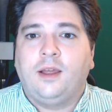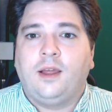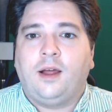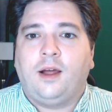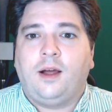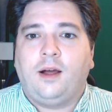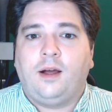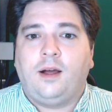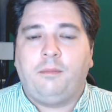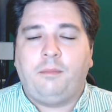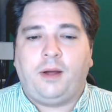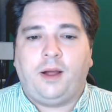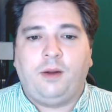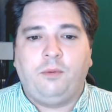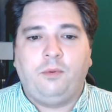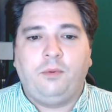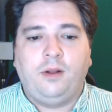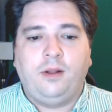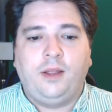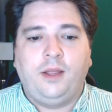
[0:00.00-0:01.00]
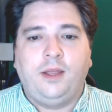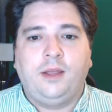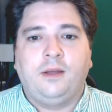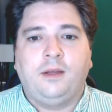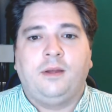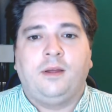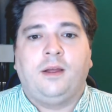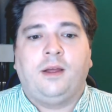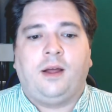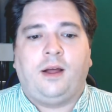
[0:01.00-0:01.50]
I really
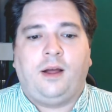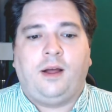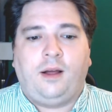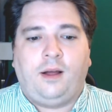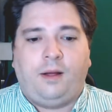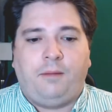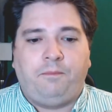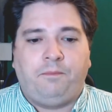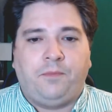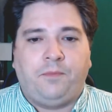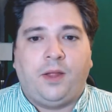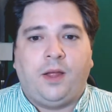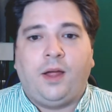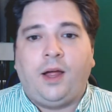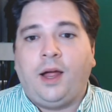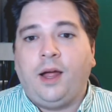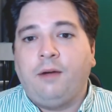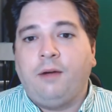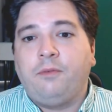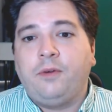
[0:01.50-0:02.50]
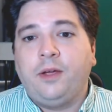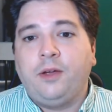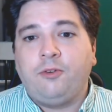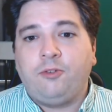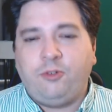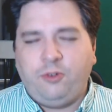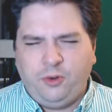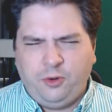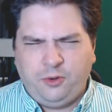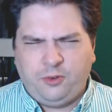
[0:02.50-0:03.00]
have
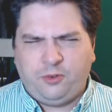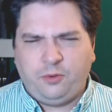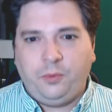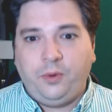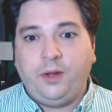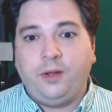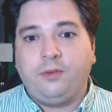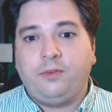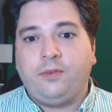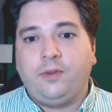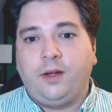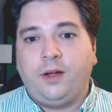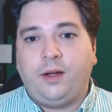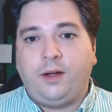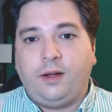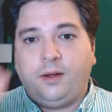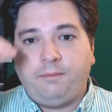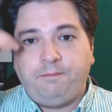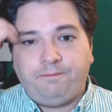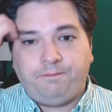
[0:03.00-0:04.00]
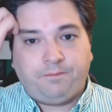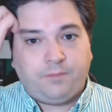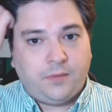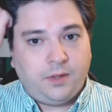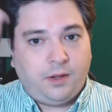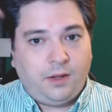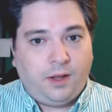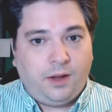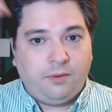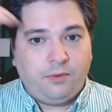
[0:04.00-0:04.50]
issues with a
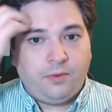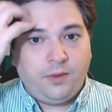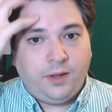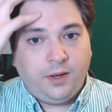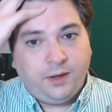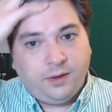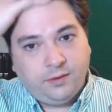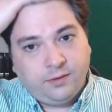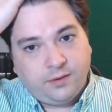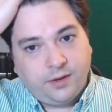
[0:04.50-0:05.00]
lot of things,